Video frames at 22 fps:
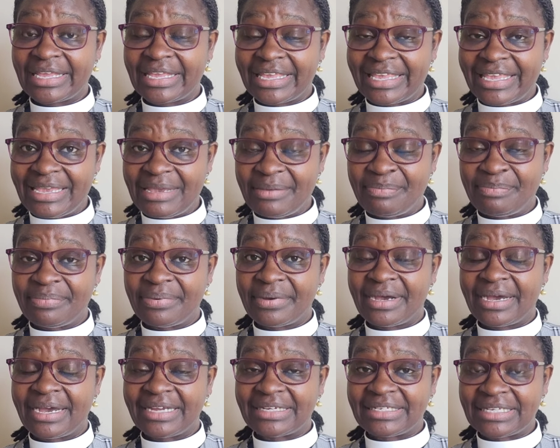keep
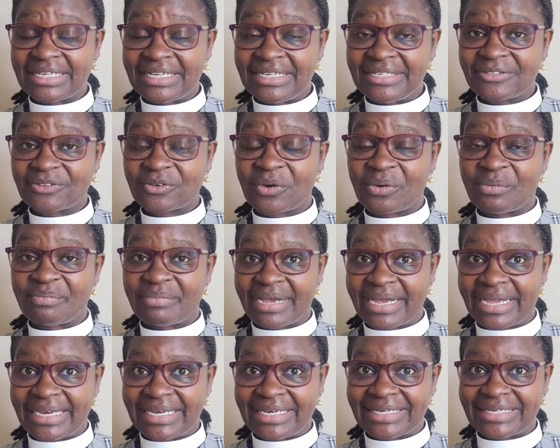at His
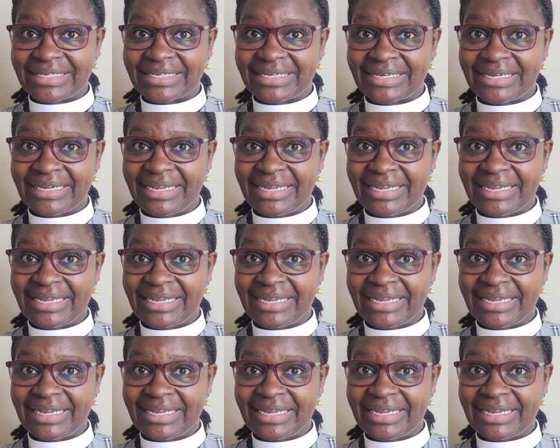command,